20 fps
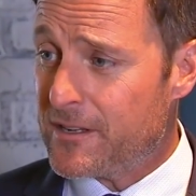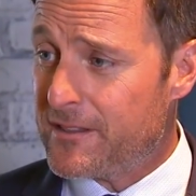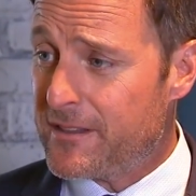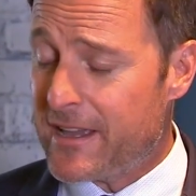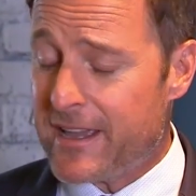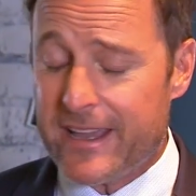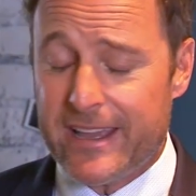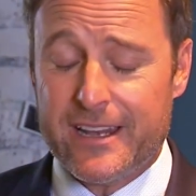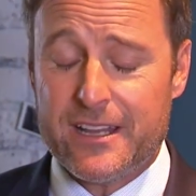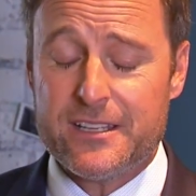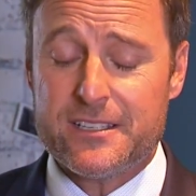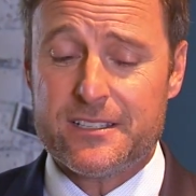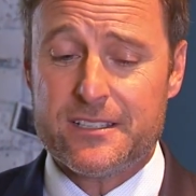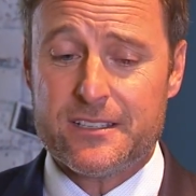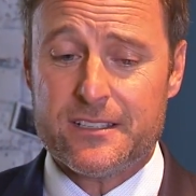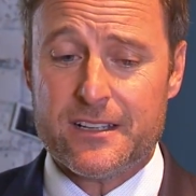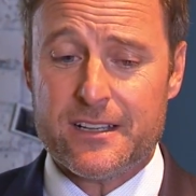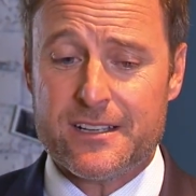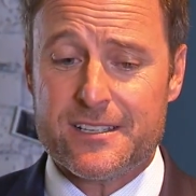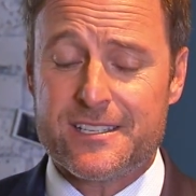It
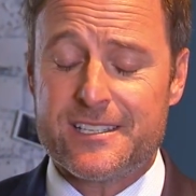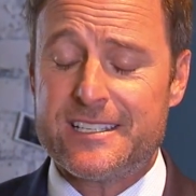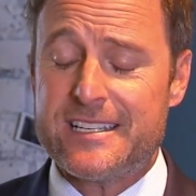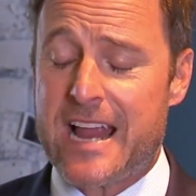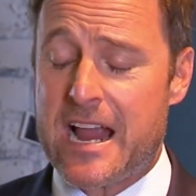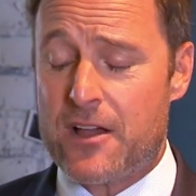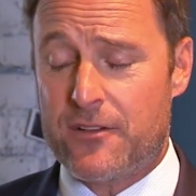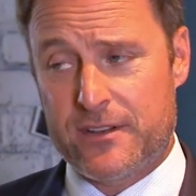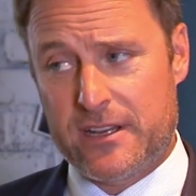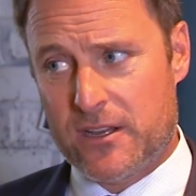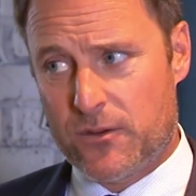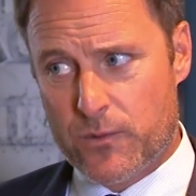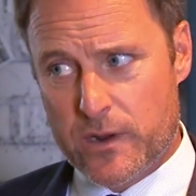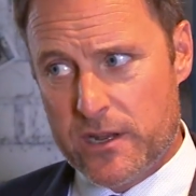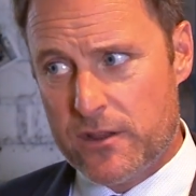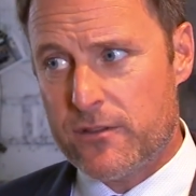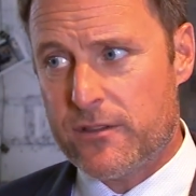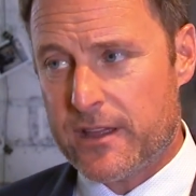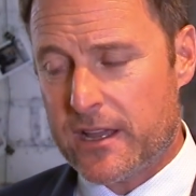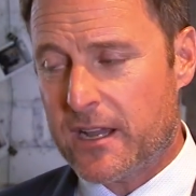is astounding when
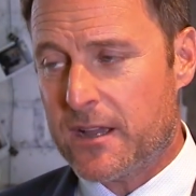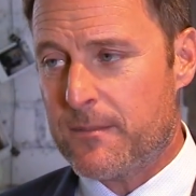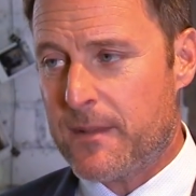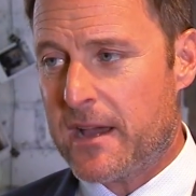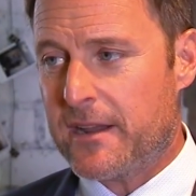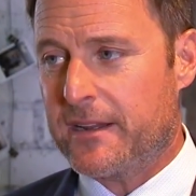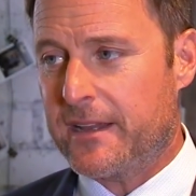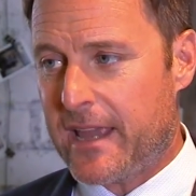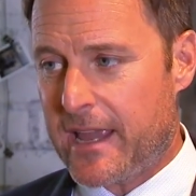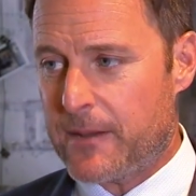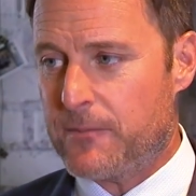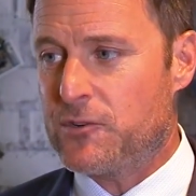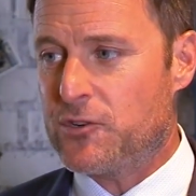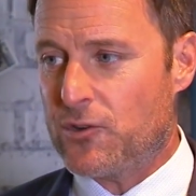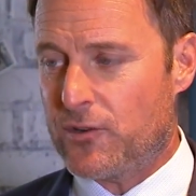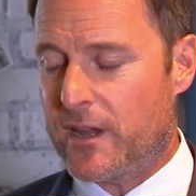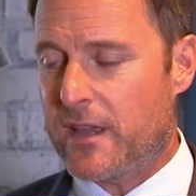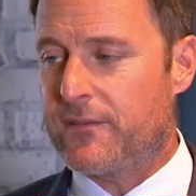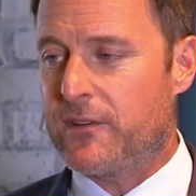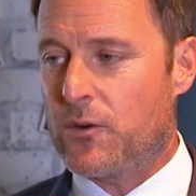you think about a game
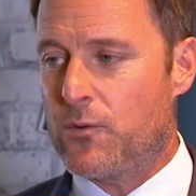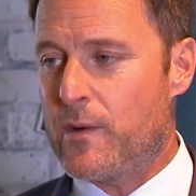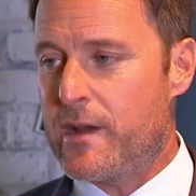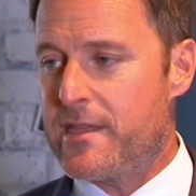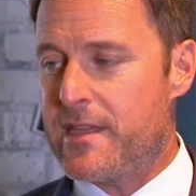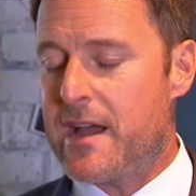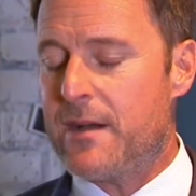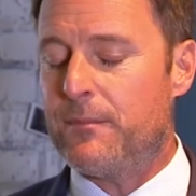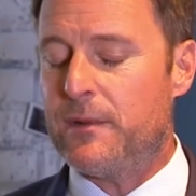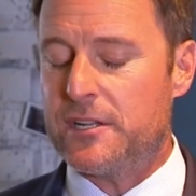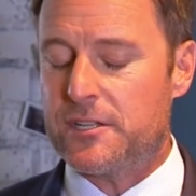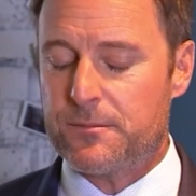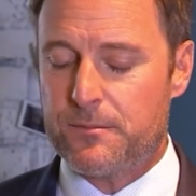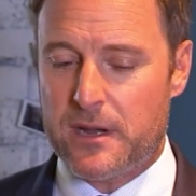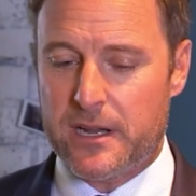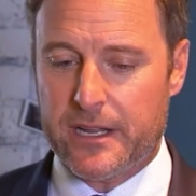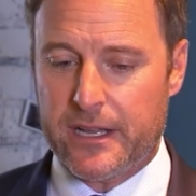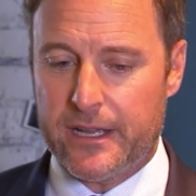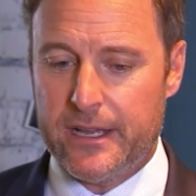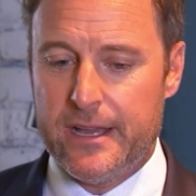show giving away that much
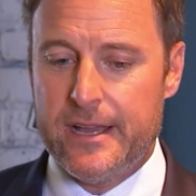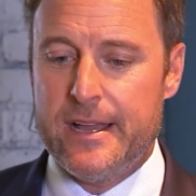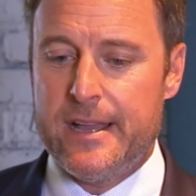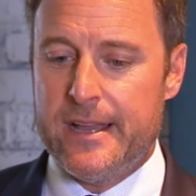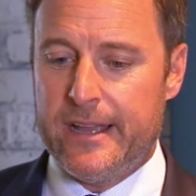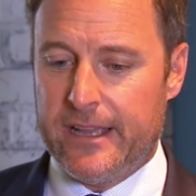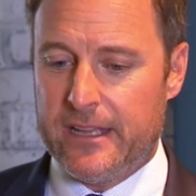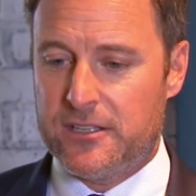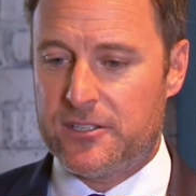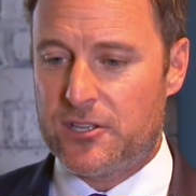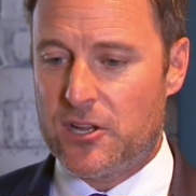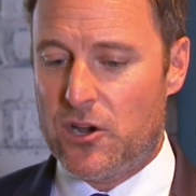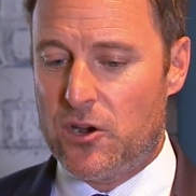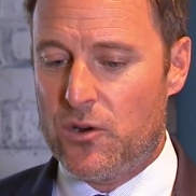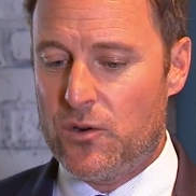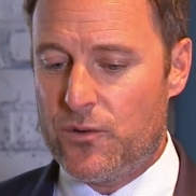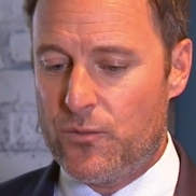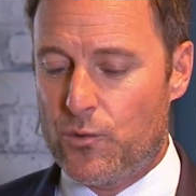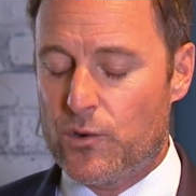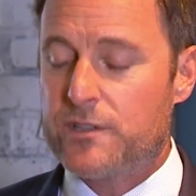money. And
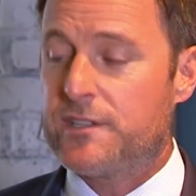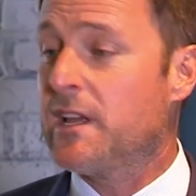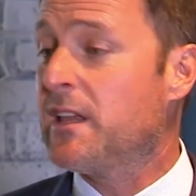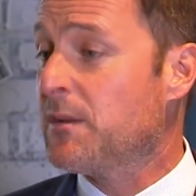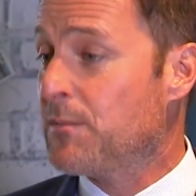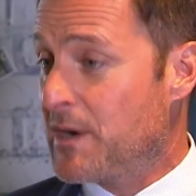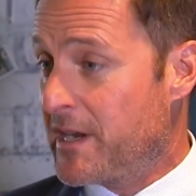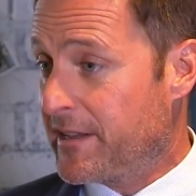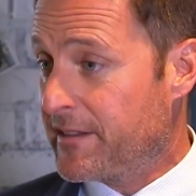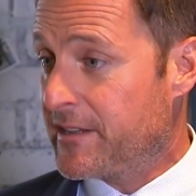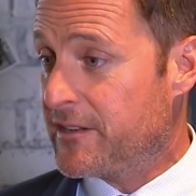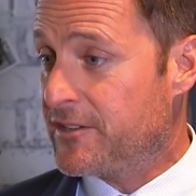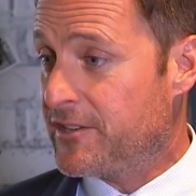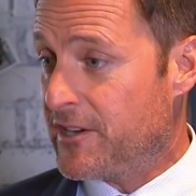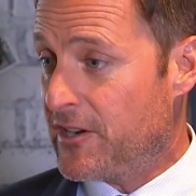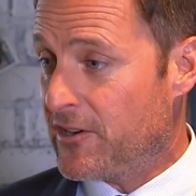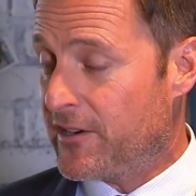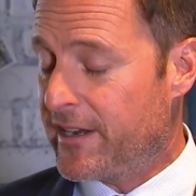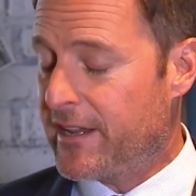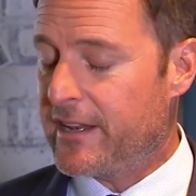so we're celebrating this
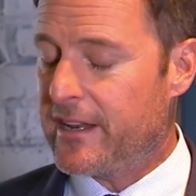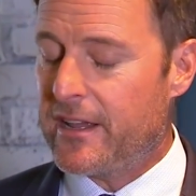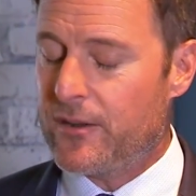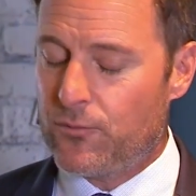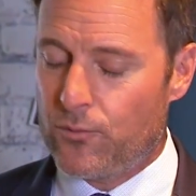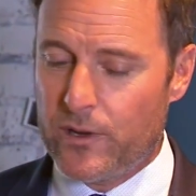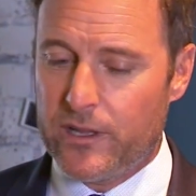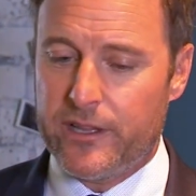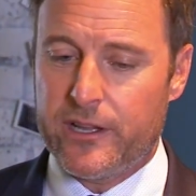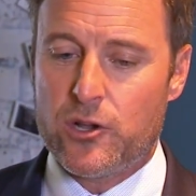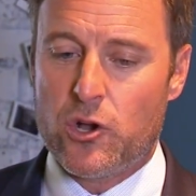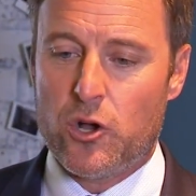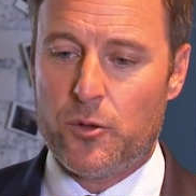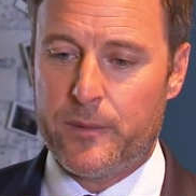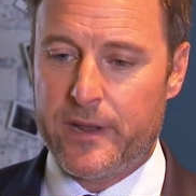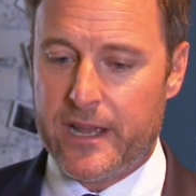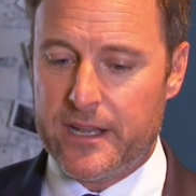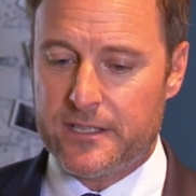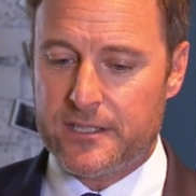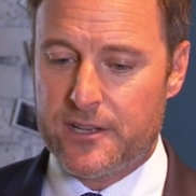year, and it, it really
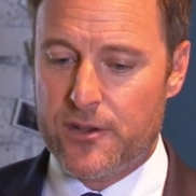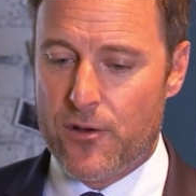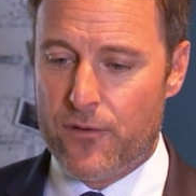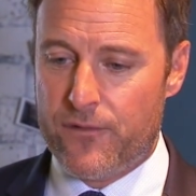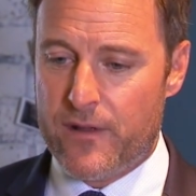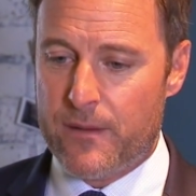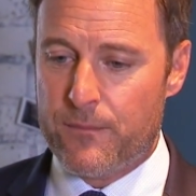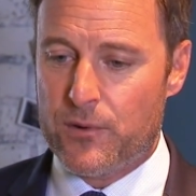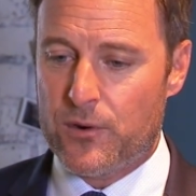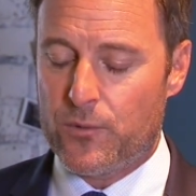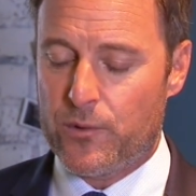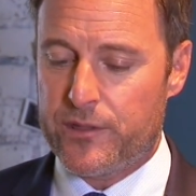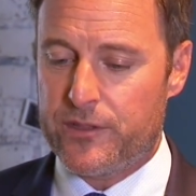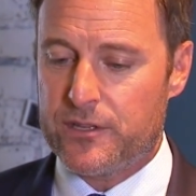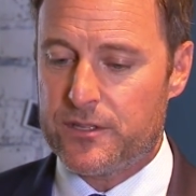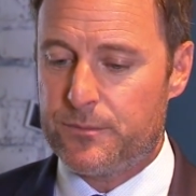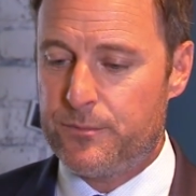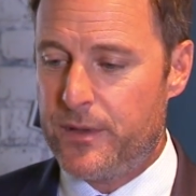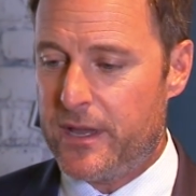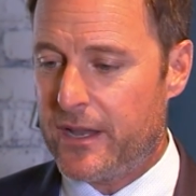culminates in November with
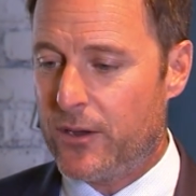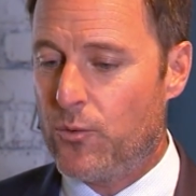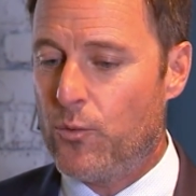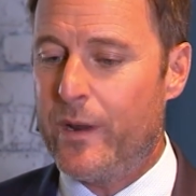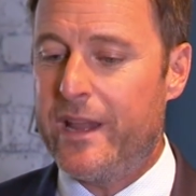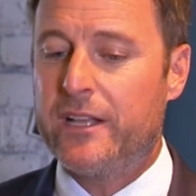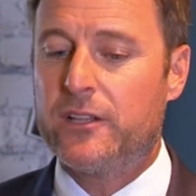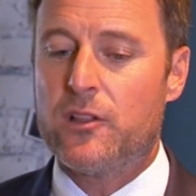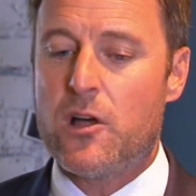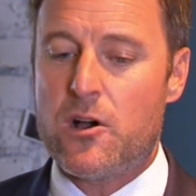this big week